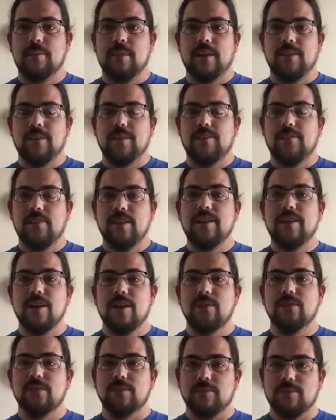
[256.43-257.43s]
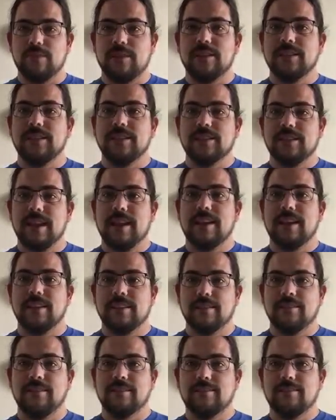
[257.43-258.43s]
these videos are really
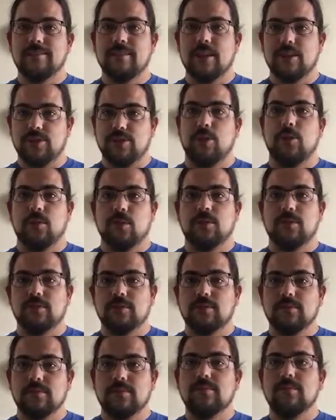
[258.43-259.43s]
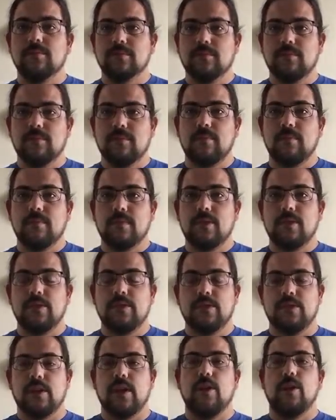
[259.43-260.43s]
taking a toll.
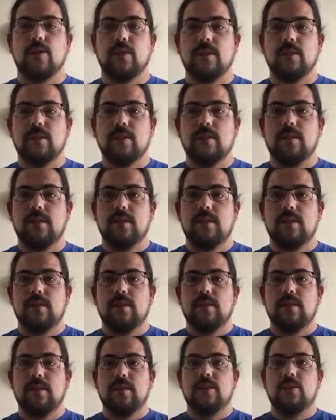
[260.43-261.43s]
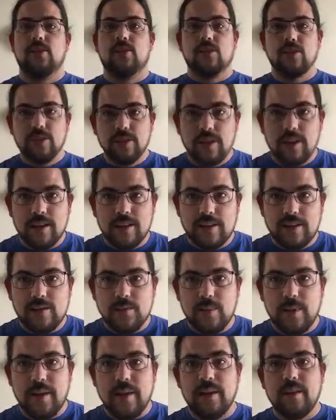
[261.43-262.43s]
So, good luck this
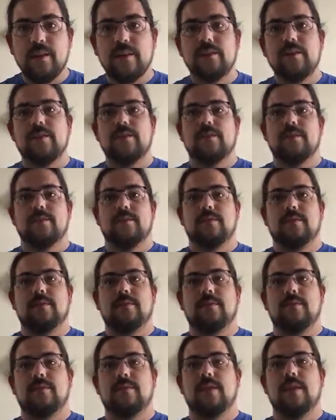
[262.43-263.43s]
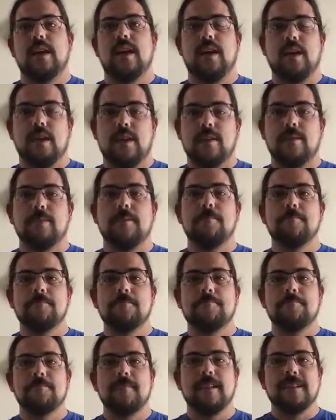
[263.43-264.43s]
week, and
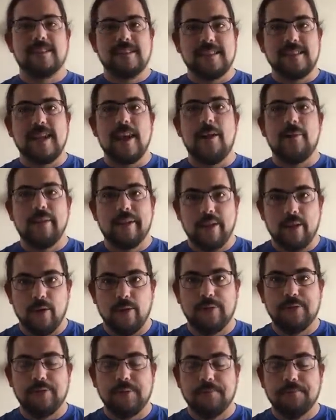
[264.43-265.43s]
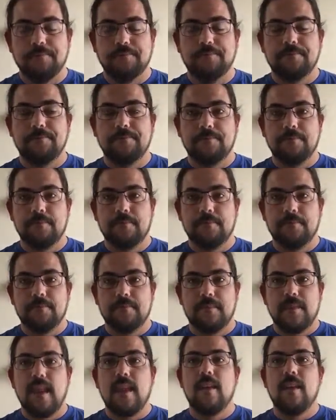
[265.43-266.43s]
let's see how it goes.
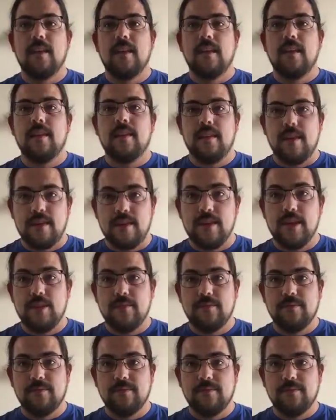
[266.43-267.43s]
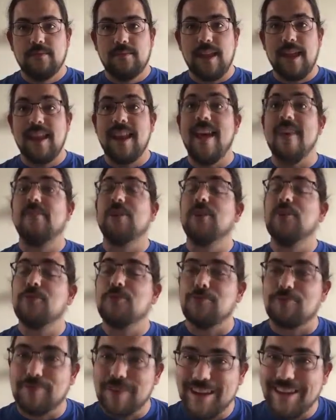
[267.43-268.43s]
Thank you, and have a
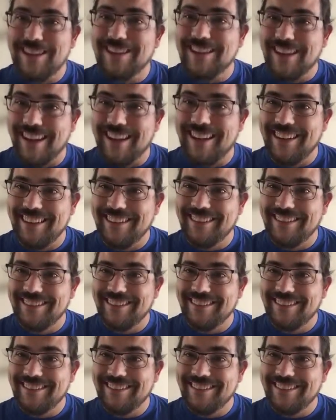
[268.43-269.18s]
great day.